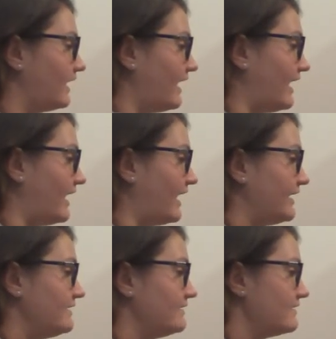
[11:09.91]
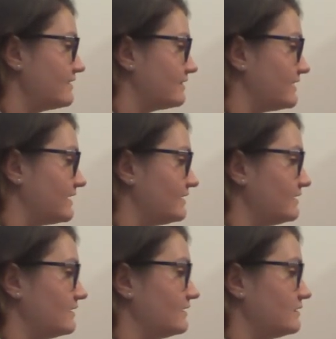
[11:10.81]
I think
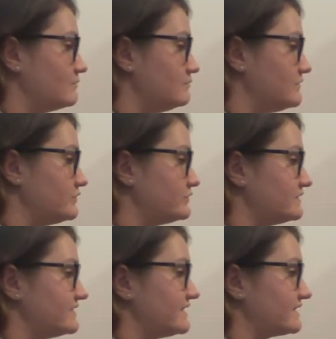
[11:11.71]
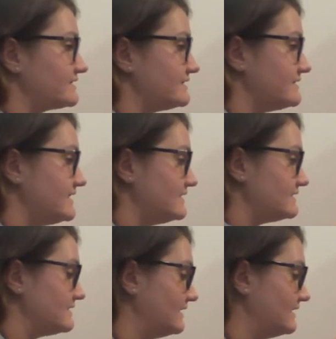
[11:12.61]
music's neat.